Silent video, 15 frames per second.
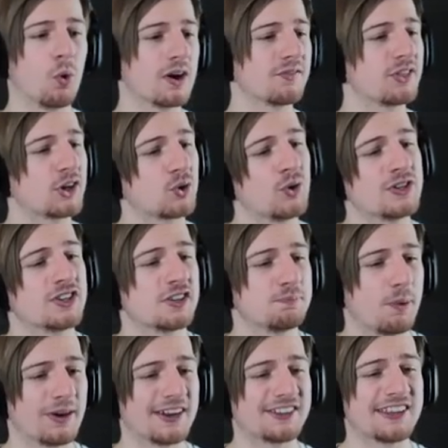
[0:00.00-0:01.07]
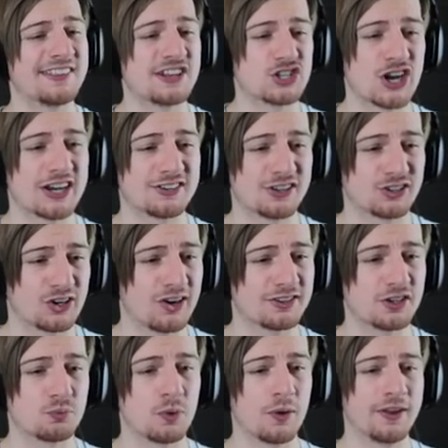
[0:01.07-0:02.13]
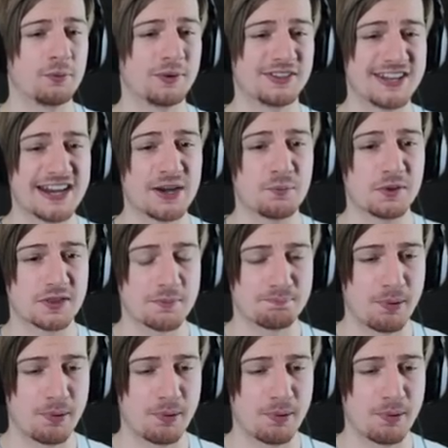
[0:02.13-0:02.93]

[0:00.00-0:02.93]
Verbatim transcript: one of the creature's bodies in the janitor's closet while he was dealing with the...